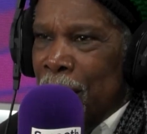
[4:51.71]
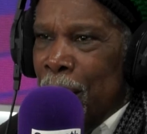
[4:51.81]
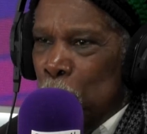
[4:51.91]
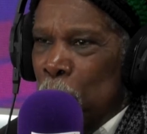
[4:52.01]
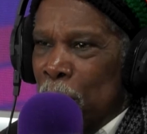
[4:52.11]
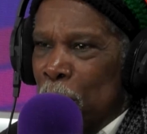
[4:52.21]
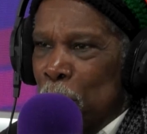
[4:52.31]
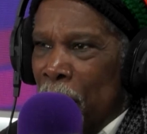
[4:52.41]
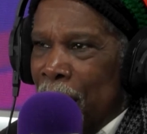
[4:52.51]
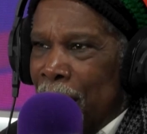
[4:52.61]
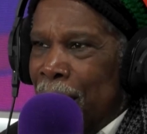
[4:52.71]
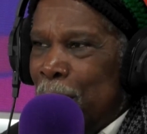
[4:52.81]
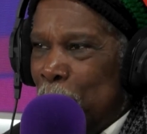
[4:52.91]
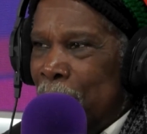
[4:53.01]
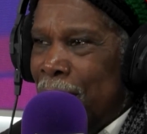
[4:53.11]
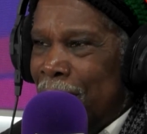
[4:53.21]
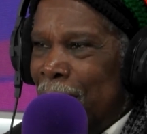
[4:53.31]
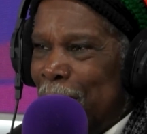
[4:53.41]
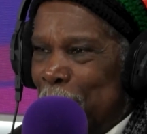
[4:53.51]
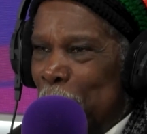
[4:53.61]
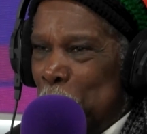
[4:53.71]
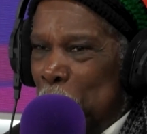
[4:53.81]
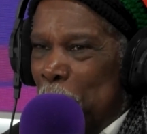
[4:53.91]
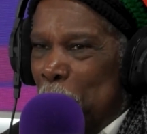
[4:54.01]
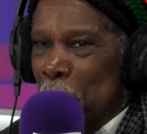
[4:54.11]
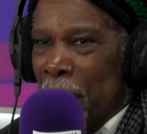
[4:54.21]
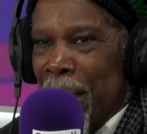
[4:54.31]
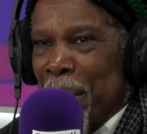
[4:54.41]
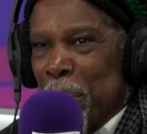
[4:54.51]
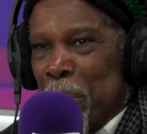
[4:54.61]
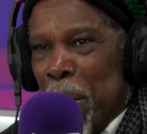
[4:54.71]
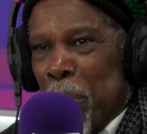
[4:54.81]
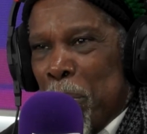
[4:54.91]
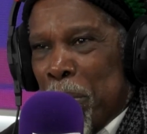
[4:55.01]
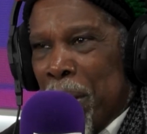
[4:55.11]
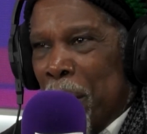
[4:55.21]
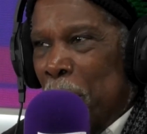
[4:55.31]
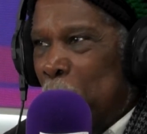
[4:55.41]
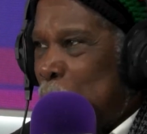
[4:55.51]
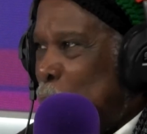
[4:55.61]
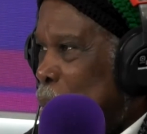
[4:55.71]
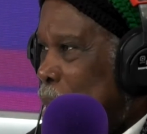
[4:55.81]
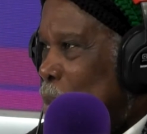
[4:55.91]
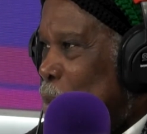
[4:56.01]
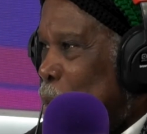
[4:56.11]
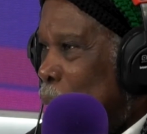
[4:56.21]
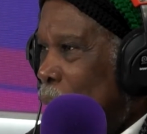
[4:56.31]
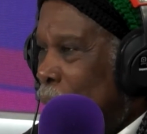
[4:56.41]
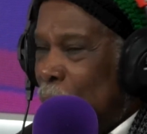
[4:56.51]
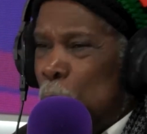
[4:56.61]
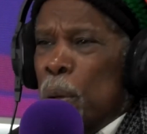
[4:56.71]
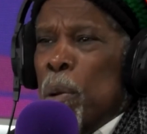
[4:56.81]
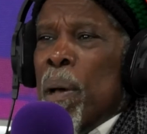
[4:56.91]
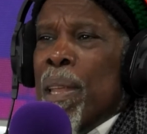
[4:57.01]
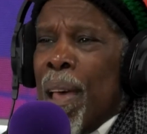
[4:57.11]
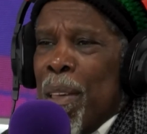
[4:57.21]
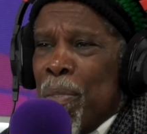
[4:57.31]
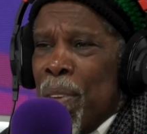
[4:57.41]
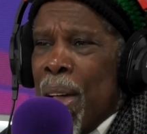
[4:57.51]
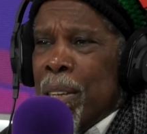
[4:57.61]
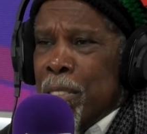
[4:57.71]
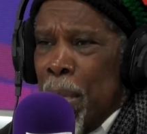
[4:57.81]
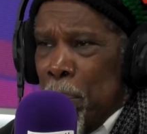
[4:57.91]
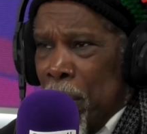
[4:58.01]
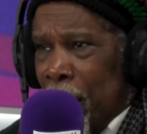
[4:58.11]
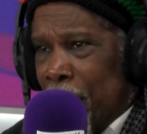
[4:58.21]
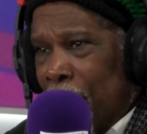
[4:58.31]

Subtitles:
That's part of my. That's part of my what's I'm looking for. That's part of my life. I accept that.